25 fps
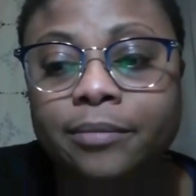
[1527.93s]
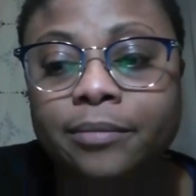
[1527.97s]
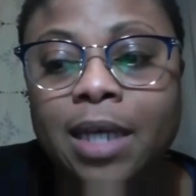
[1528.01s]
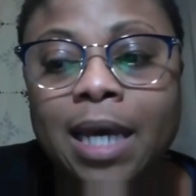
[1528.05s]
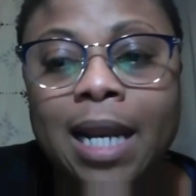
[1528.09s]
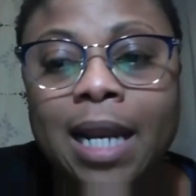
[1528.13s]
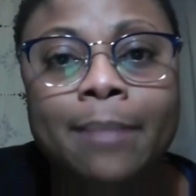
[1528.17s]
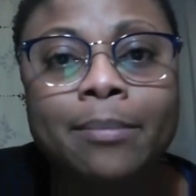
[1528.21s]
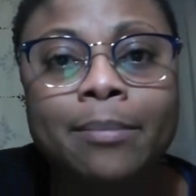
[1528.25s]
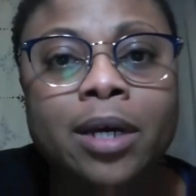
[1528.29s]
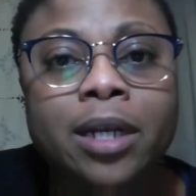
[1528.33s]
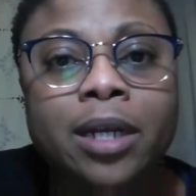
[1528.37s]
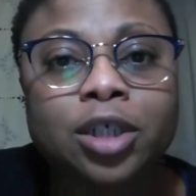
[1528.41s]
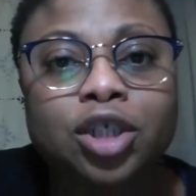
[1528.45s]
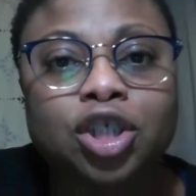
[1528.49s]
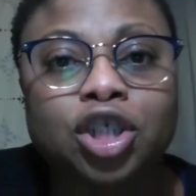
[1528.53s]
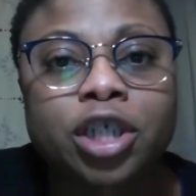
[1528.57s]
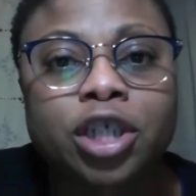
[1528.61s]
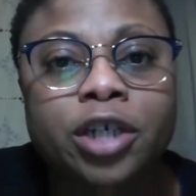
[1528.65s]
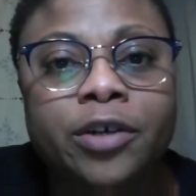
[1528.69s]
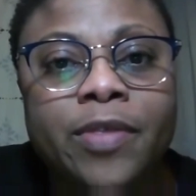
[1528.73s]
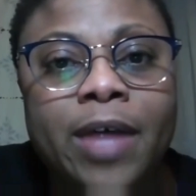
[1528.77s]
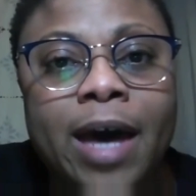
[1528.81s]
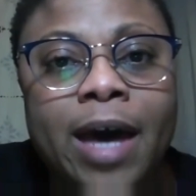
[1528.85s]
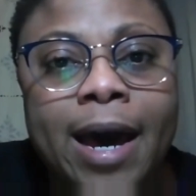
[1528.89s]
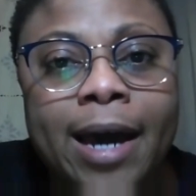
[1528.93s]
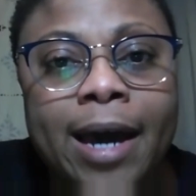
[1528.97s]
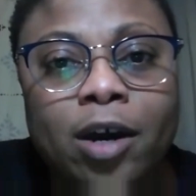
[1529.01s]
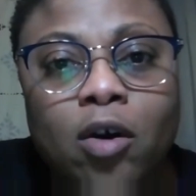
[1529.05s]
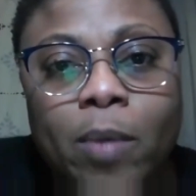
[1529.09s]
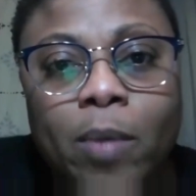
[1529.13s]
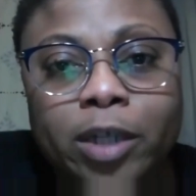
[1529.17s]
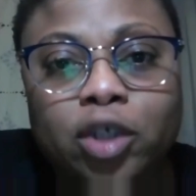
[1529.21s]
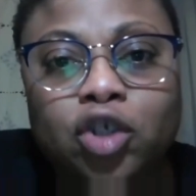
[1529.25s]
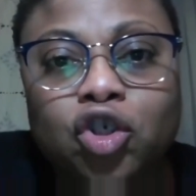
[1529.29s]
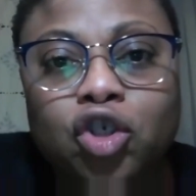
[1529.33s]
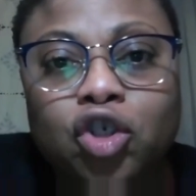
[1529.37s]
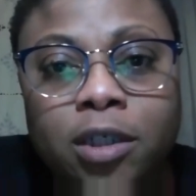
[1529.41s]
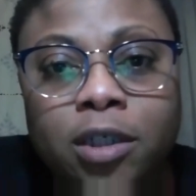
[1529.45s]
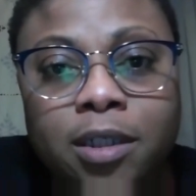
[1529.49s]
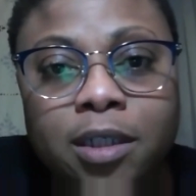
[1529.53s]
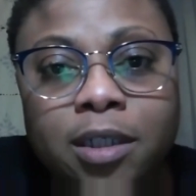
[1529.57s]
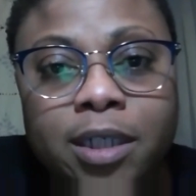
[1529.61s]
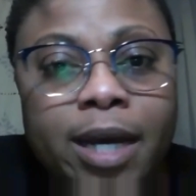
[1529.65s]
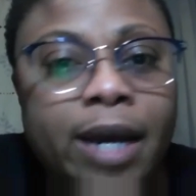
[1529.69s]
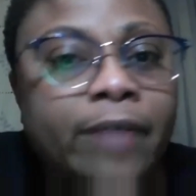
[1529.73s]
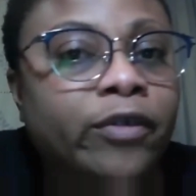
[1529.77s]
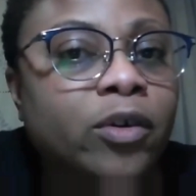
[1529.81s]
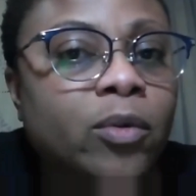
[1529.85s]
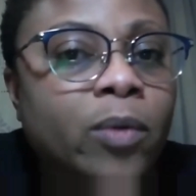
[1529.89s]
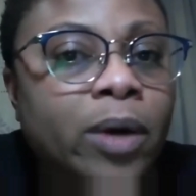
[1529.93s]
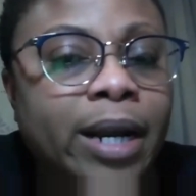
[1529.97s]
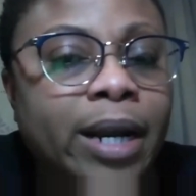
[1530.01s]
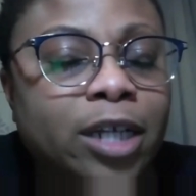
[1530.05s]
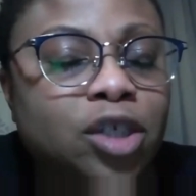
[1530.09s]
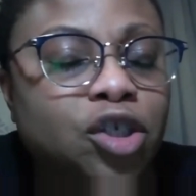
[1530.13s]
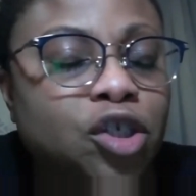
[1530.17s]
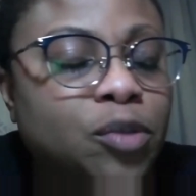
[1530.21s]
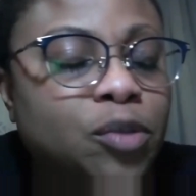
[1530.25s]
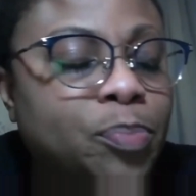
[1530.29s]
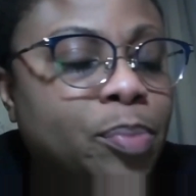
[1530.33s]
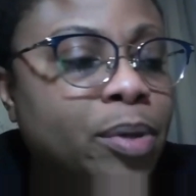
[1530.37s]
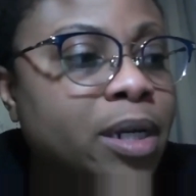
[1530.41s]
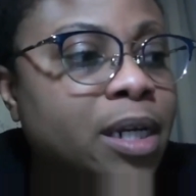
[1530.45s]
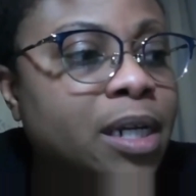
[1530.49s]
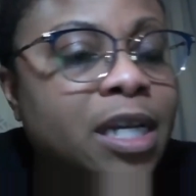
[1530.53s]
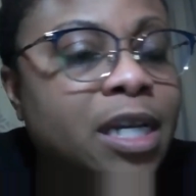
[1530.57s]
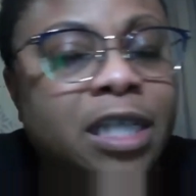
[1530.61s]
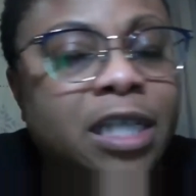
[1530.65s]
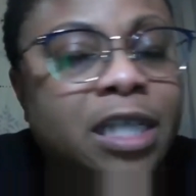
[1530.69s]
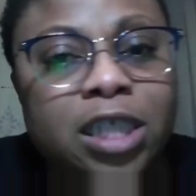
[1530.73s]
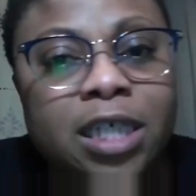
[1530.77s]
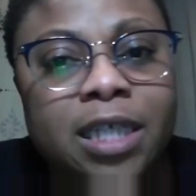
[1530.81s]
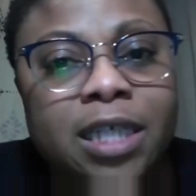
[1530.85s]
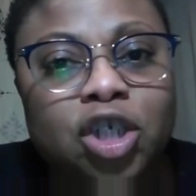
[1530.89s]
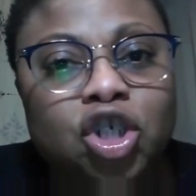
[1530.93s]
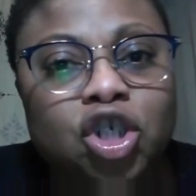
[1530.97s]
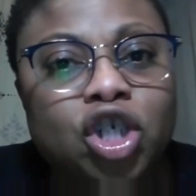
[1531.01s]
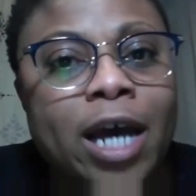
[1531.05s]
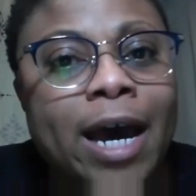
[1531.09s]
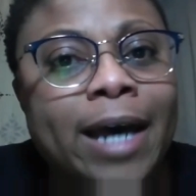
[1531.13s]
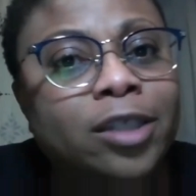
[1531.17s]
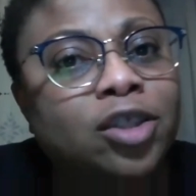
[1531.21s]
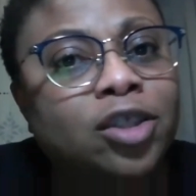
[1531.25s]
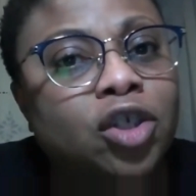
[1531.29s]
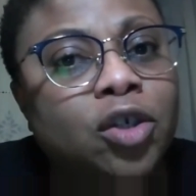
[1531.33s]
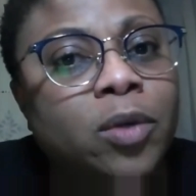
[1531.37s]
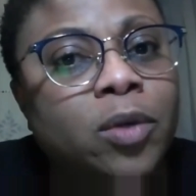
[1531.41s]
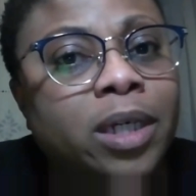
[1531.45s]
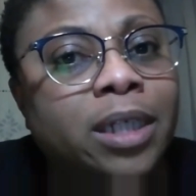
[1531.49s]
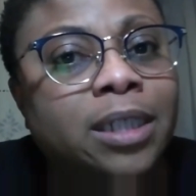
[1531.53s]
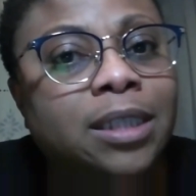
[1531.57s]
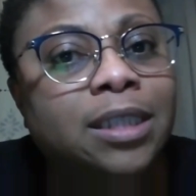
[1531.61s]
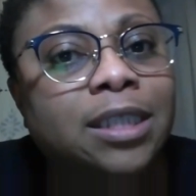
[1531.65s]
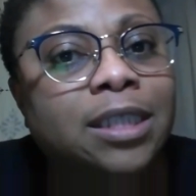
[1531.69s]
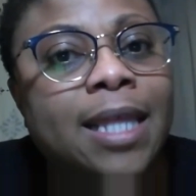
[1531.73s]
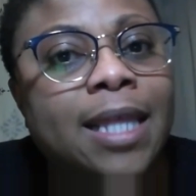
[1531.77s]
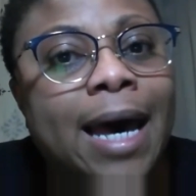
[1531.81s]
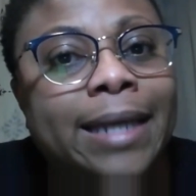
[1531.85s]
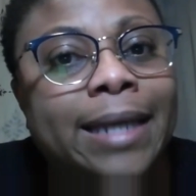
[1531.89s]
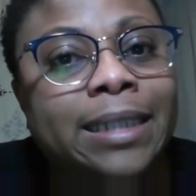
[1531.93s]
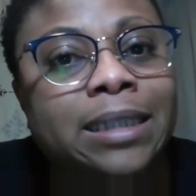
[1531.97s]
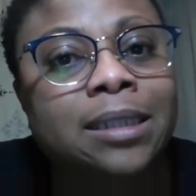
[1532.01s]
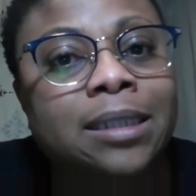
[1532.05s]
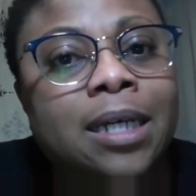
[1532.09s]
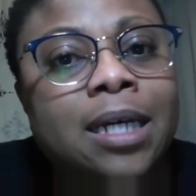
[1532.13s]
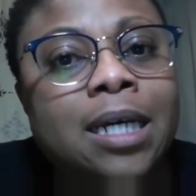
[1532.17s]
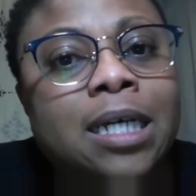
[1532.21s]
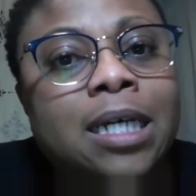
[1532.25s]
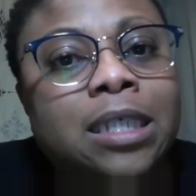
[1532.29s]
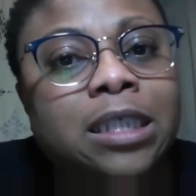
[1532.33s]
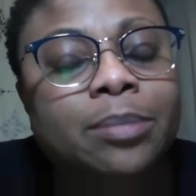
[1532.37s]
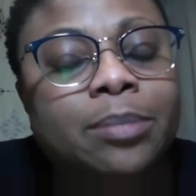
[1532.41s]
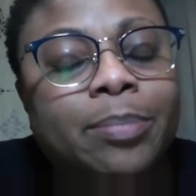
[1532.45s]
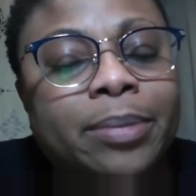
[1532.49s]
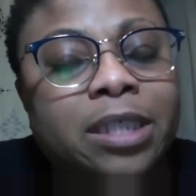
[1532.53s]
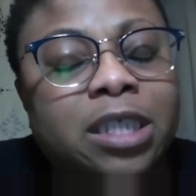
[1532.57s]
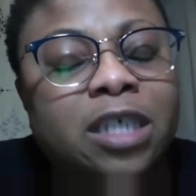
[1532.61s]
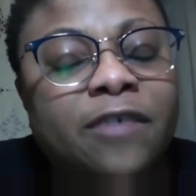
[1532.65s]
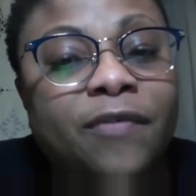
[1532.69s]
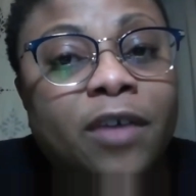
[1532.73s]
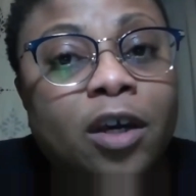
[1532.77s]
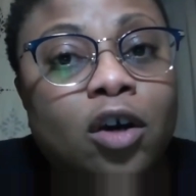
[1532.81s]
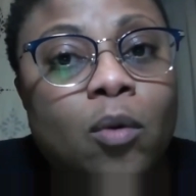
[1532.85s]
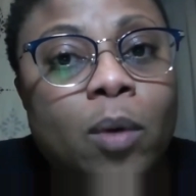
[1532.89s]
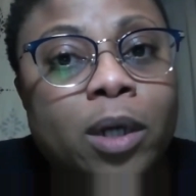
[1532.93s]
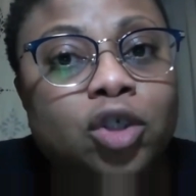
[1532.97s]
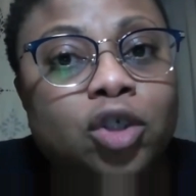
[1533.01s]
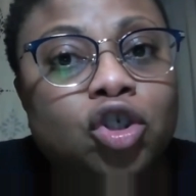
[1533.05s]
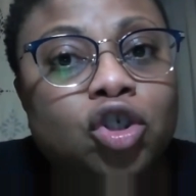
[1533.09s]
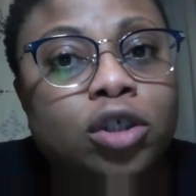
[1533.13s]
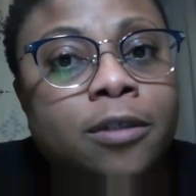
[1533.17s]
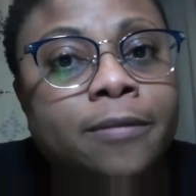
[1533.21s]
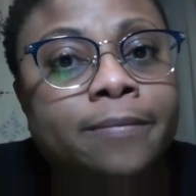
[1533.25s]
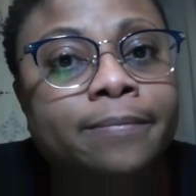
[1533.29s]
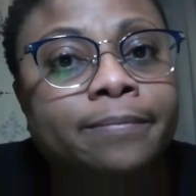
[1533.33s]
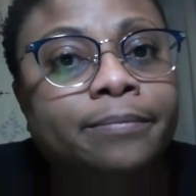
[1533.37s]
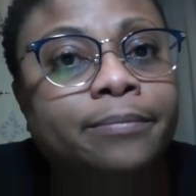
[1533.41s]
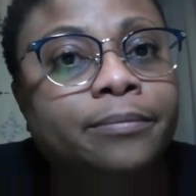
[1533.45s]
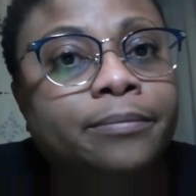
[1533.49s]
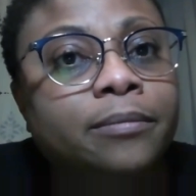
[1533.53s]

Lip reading: And I'm going to share that question to everyone. I just put it into the chat so you can see that specific question.